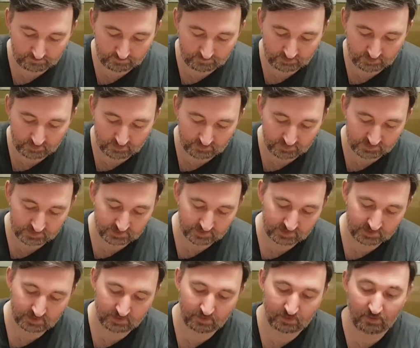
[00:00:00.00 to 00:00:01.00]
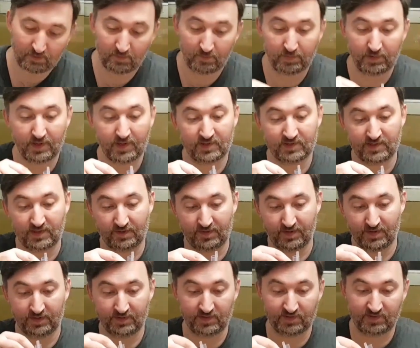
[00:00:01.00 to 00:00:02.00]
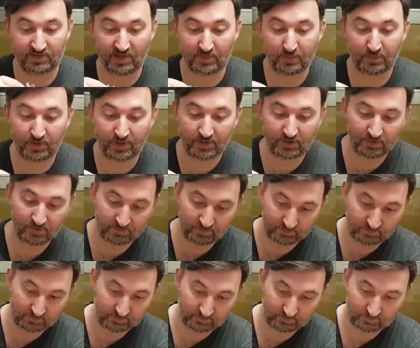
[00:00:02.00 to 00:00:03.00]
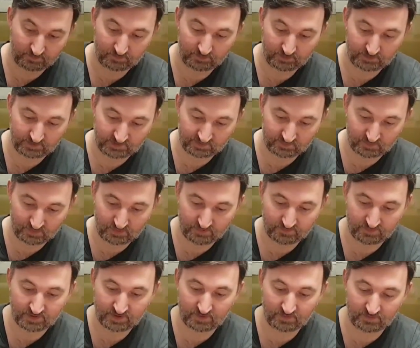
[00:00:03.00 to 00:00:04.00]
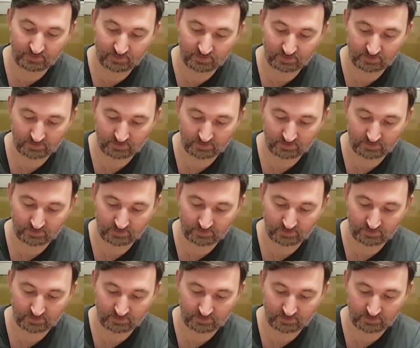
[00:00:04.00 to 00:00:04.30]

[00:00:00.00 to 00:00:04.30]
You got this little plastic thing to separate them. Let's move around.